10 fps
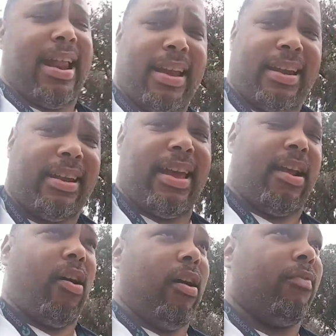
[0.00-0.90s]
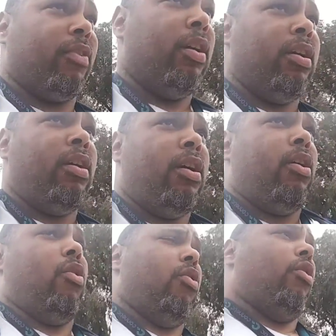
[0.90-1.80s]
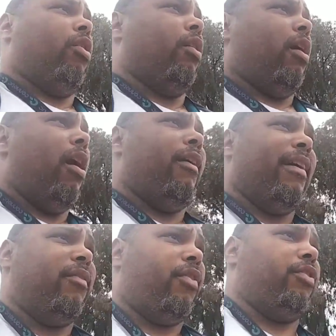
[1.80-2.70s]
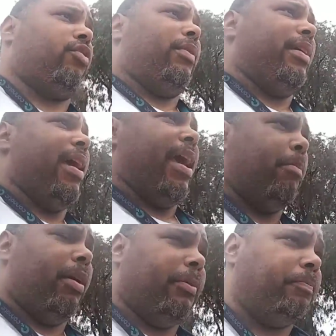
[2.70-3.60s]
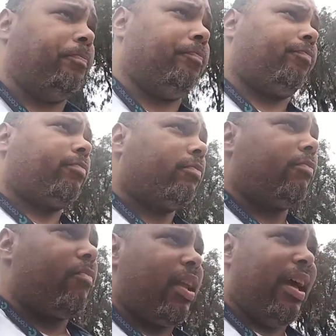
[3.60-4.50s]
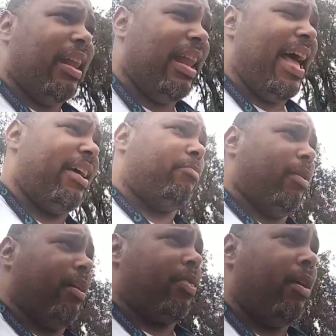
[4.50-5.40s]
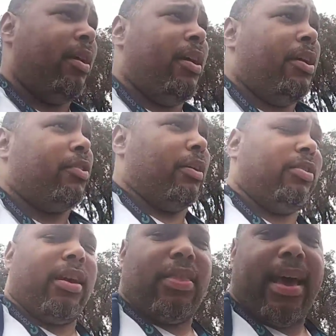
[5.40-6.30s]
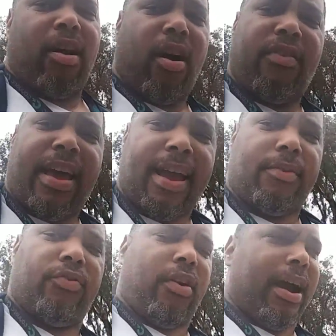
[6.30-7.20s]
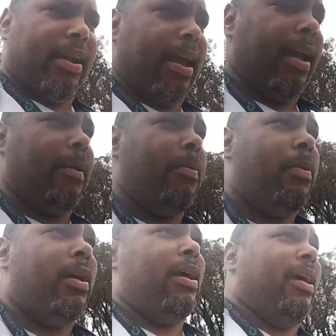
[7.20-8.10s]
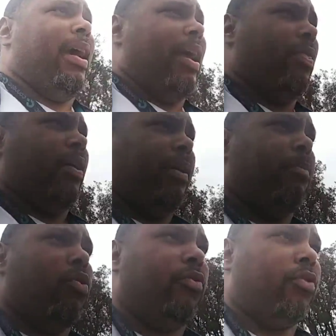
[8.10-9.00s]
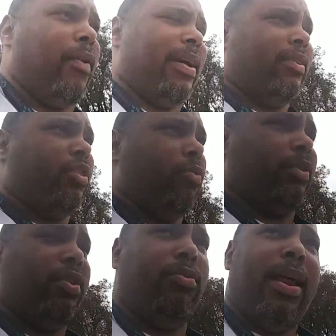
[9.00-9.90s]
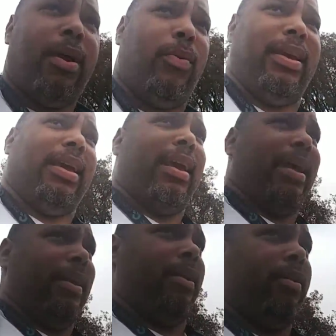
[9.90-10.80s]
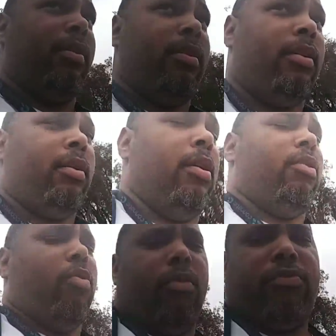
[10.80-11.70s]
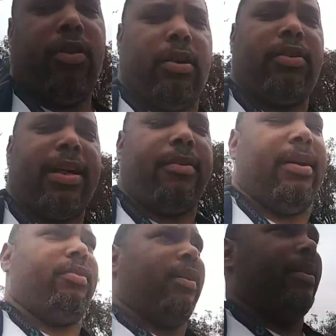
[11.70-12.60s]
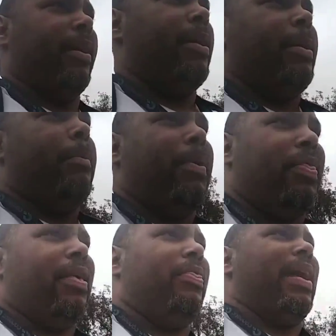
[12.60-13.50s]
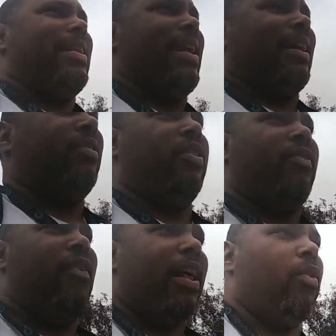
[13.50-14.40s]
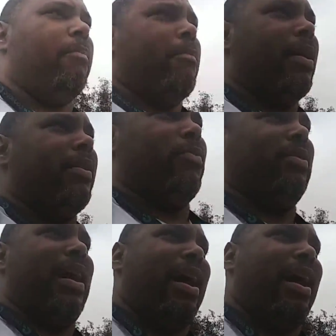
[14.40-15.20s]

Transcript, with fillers: and I get a day off, or our anniversary came up last month, so I took that off and Friday, and then moved right into a two-day weekend well, you know, Saturday and Sunday. But then that next following Monday was a